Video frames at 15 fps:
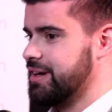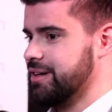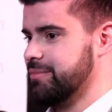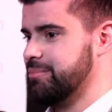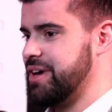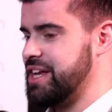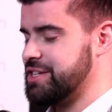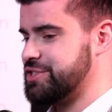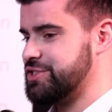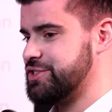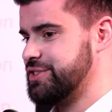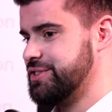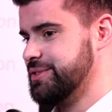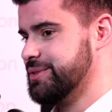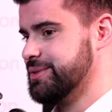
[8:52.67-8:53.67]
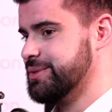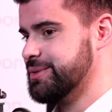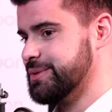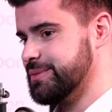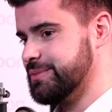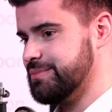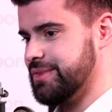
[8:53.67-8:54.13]
managed
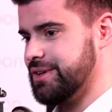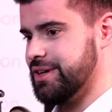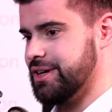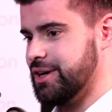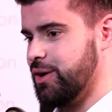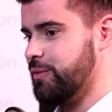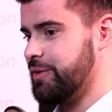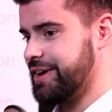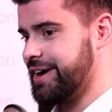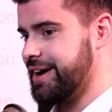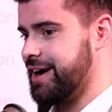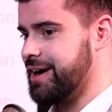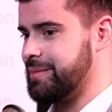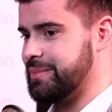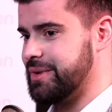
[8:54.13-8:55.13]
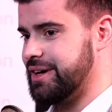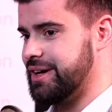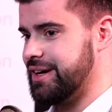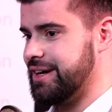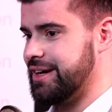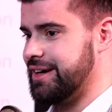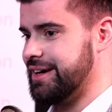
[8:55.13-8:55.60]
to overcome,
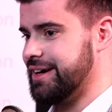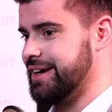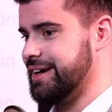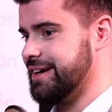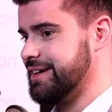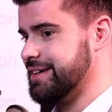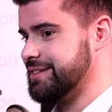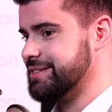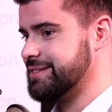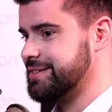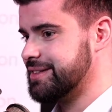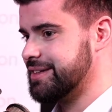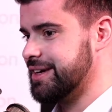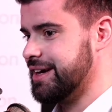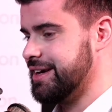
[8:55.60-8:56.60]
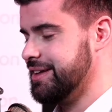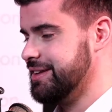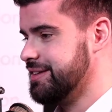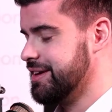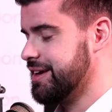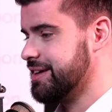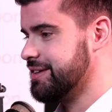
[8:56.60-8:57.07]
and in
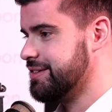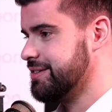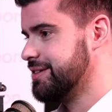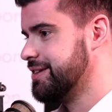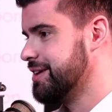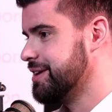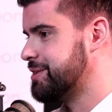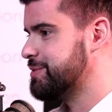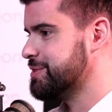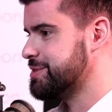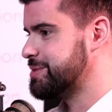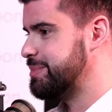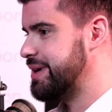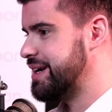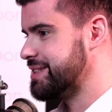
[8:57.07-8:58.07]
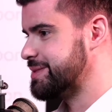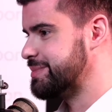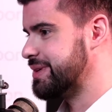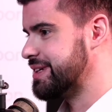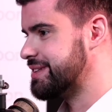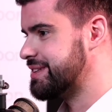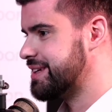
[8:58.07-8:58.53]
the end, it was the best.
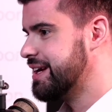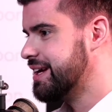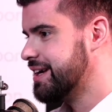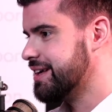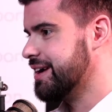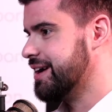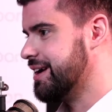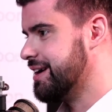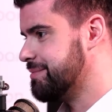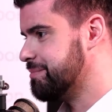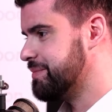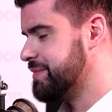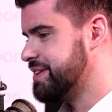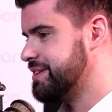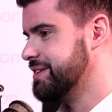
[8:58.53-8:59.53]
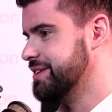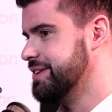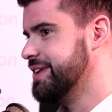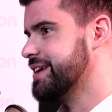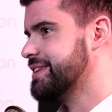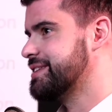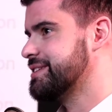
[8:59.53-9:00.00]
But
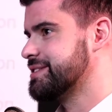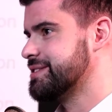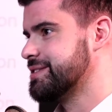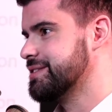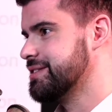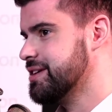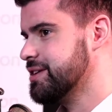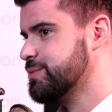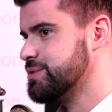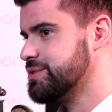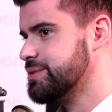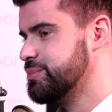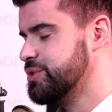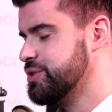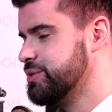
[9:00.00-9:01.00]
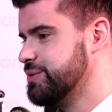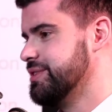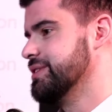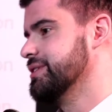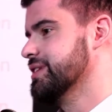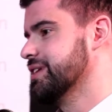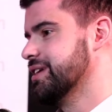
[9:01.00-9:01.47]
that was the
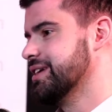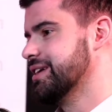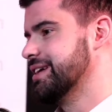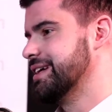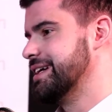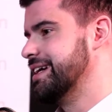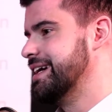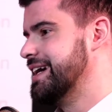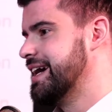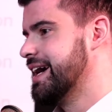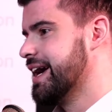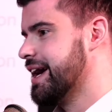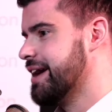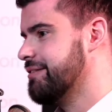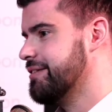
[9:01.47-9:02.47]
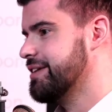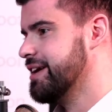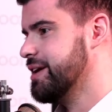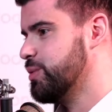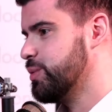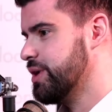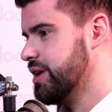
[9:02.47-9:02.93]
beauty. Every
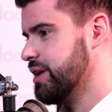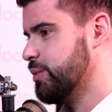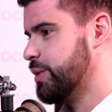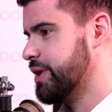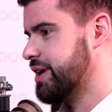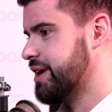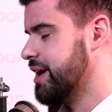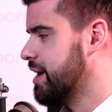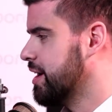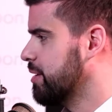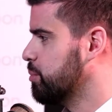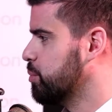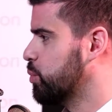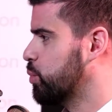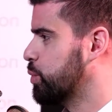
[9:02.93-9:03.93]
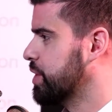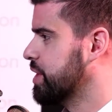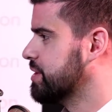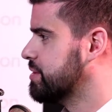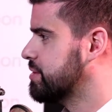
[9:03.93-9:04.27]
day we came with